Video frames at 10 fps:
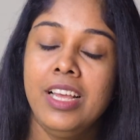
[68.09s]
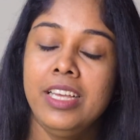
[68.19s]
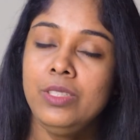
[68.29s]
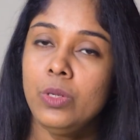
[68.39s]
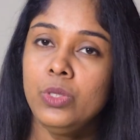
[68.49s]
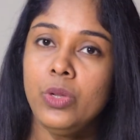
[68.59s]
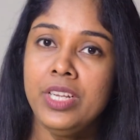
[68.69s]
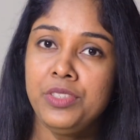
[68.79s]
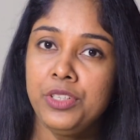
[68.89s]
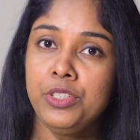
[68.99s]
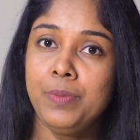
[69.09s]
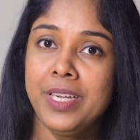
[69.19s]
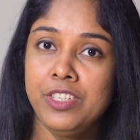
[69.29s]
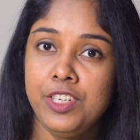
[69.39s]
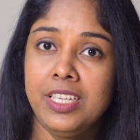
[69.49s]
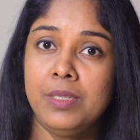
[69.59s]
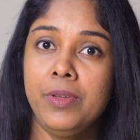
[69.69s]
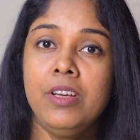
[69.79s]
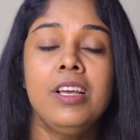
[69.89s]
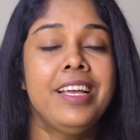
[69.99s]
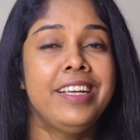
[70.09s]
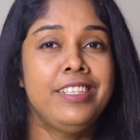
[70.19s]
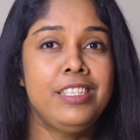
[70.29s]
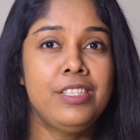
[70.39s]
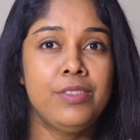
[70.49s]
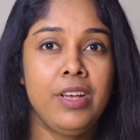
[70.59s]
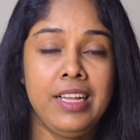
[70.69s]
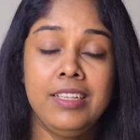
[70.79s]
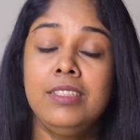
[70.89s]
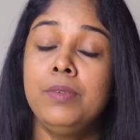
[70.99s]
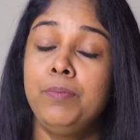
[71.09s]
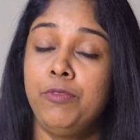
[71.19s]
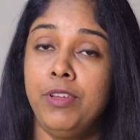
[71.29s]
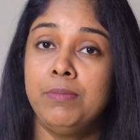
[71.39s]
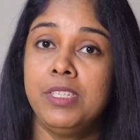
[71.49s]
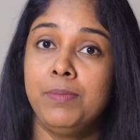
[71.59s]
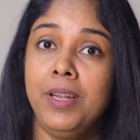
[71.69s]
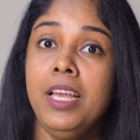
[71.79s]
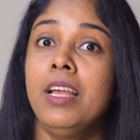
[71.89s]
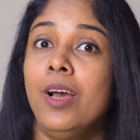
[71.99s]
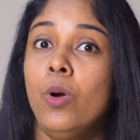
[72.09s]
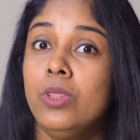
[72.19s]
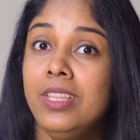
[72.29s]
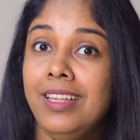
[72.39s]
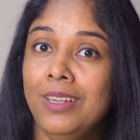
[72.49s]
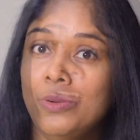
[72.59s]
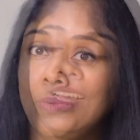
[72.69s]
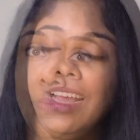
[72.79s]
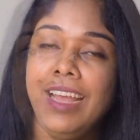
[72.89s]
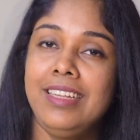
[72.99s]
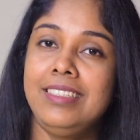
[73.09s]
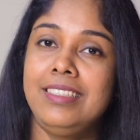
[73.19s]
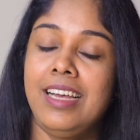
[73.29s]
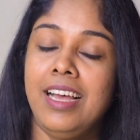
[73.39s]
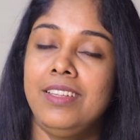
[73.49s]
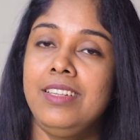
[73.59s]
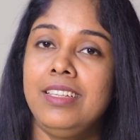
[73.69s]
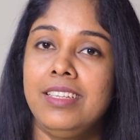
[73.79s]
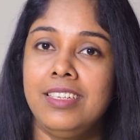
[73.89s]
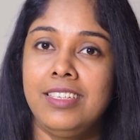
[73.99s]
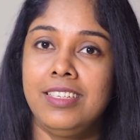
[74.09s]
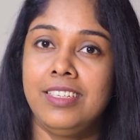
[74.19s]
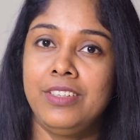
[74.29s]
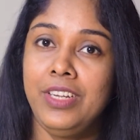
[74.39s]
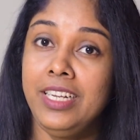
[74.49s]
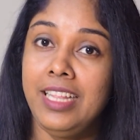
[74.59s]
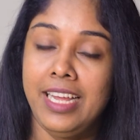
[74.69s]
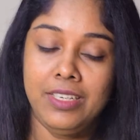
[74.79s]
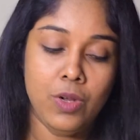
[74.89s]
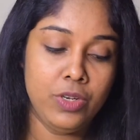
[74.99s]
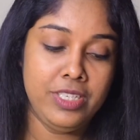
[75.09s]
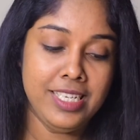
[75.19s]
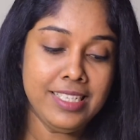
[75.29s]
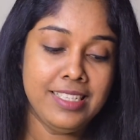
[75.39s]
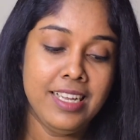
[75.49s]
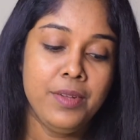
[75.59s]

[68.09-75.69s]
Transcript: It's also introduced by Shakespeare in his another famous play, Othello. And I'll read that context.